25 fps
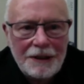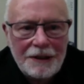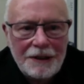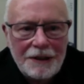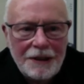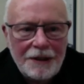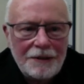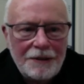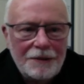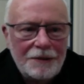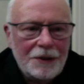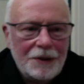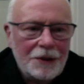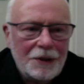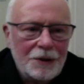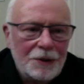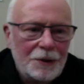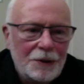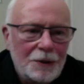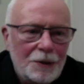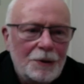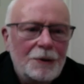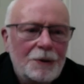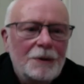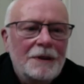So if you can
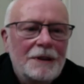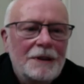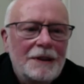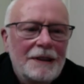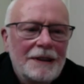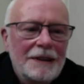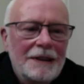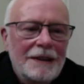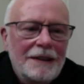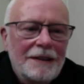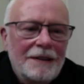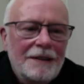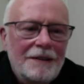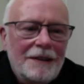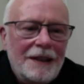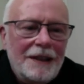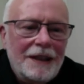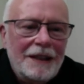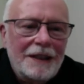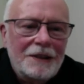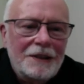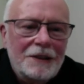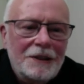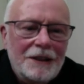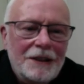all
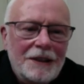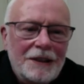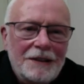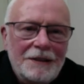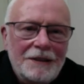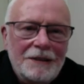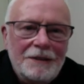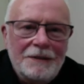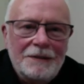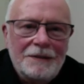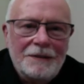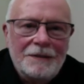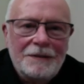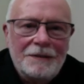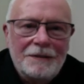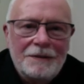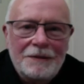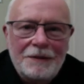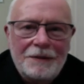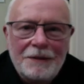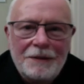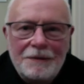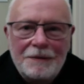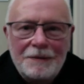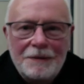thank Joe
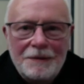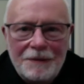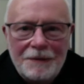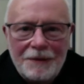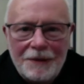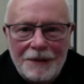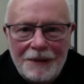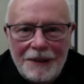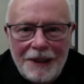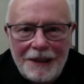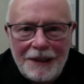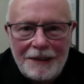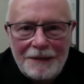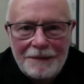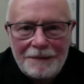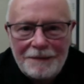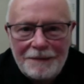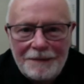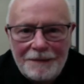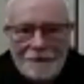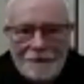from for that. Thank you.